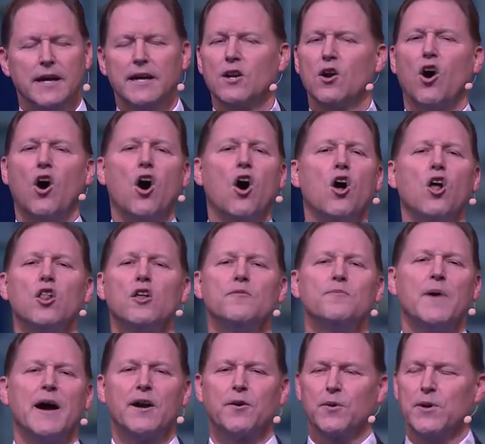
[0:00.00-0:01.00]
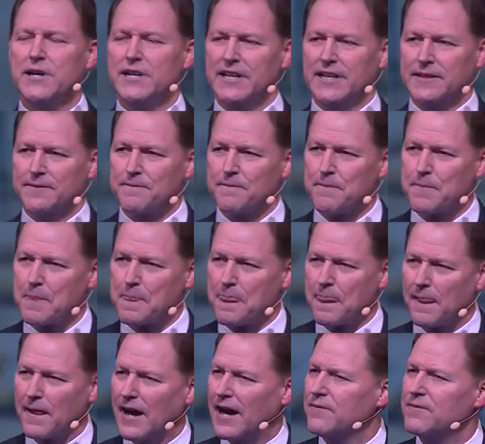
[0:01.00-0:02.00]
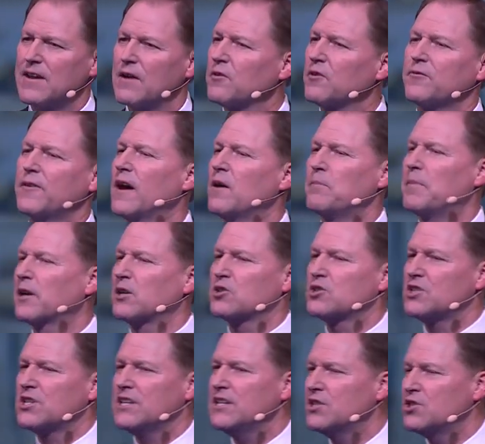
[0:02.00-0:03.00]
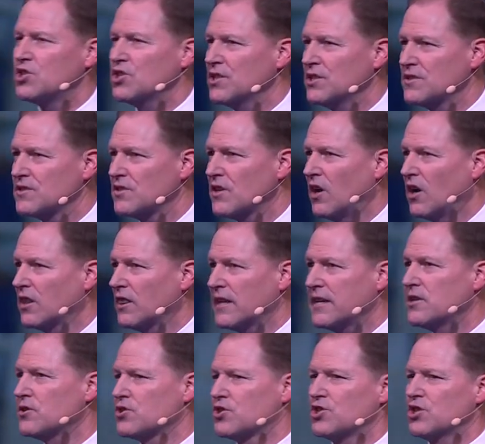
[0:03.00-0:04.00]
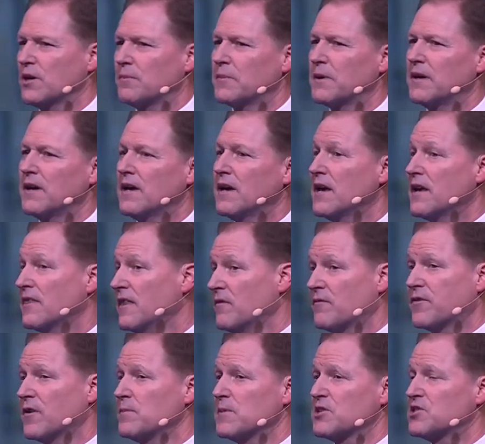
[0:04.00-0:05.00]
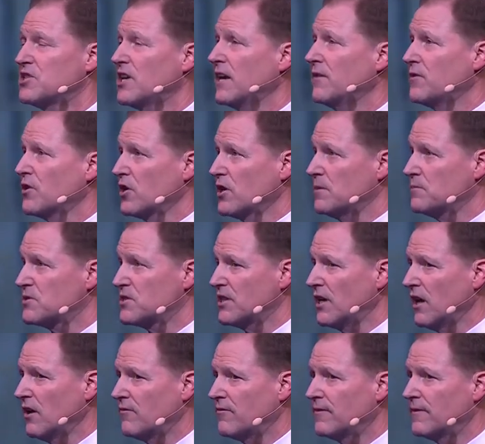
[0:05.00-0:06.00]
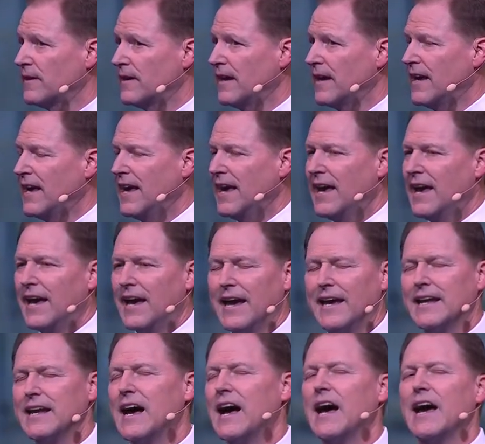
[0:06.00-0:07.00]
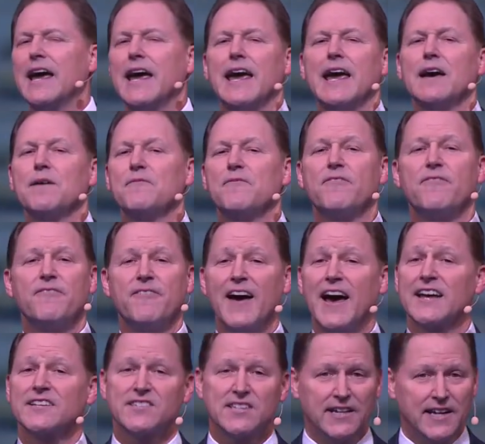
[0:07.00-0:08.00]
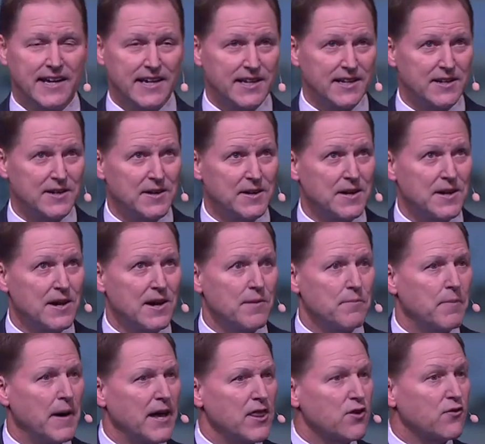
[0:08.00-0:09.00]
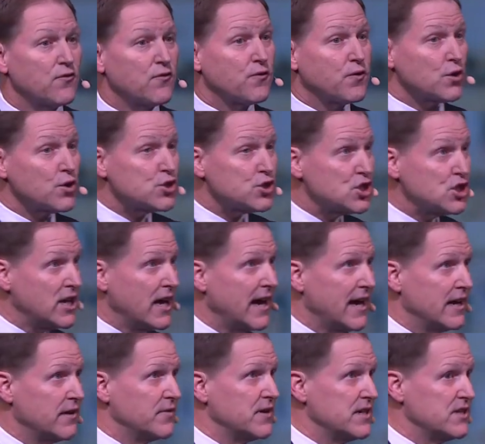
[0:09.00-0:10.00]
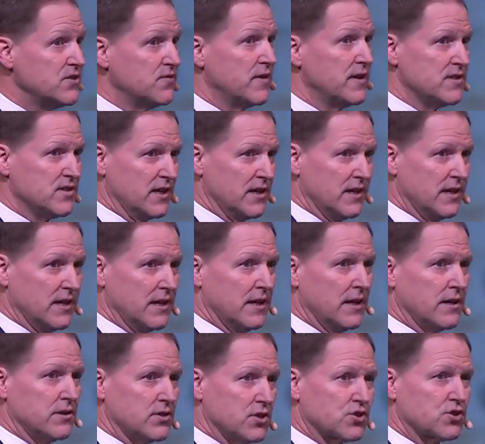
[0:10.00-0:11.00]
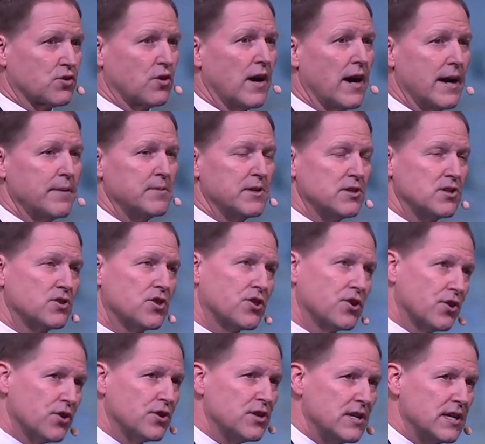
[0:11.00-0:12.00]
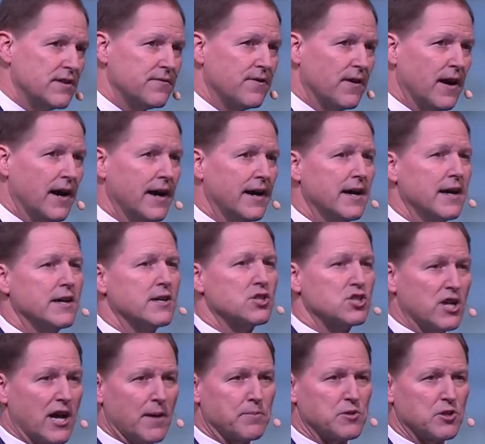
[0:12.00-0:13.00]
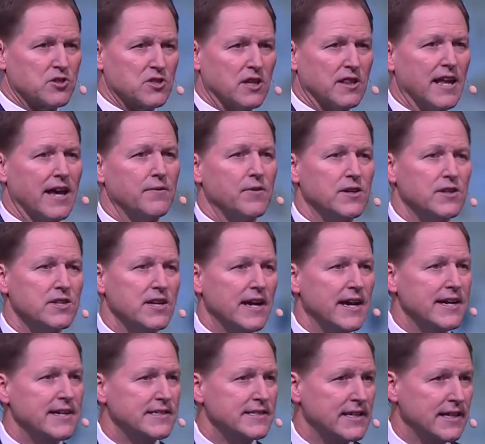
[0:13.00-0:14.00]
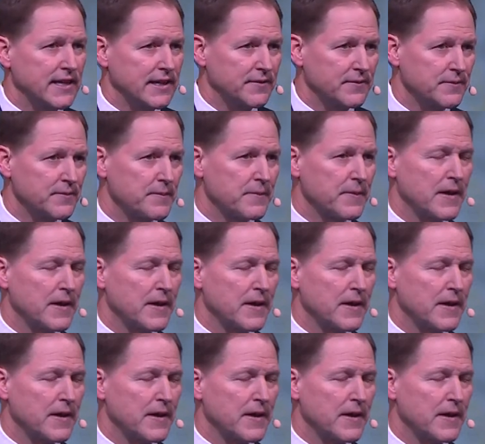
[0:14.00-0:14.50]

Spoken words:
In all of my reading, I've never found better teachings on leadership than from the Savior himself. And I am fascinated by the first day of his visit, described in 3 Nephi chapters 11 to 18.